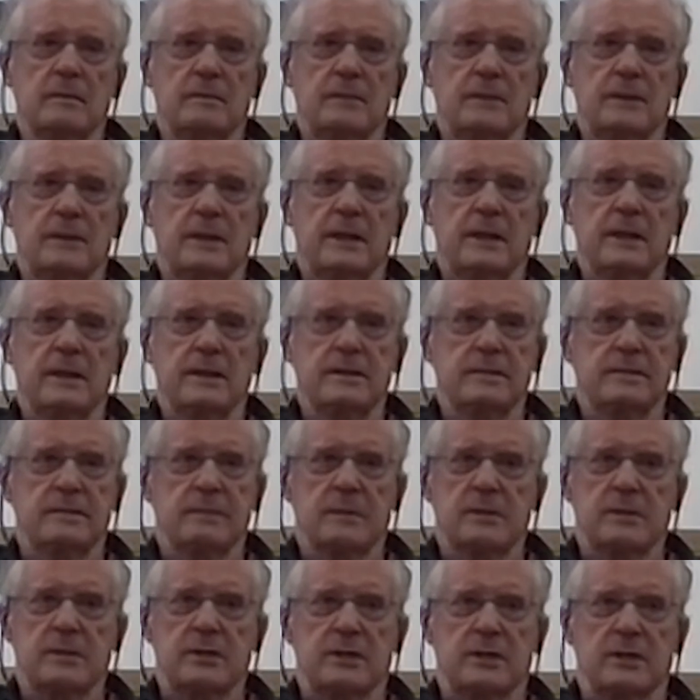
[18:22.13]
because
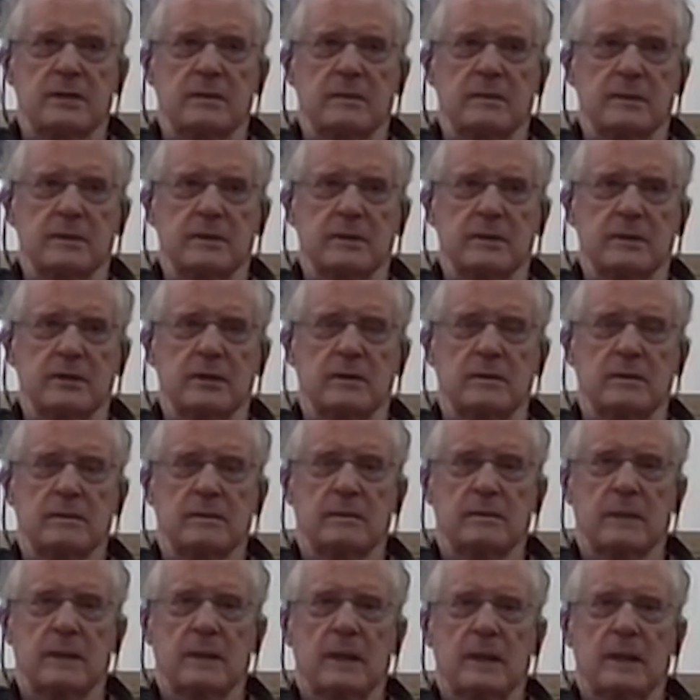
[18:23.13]
Michigan was so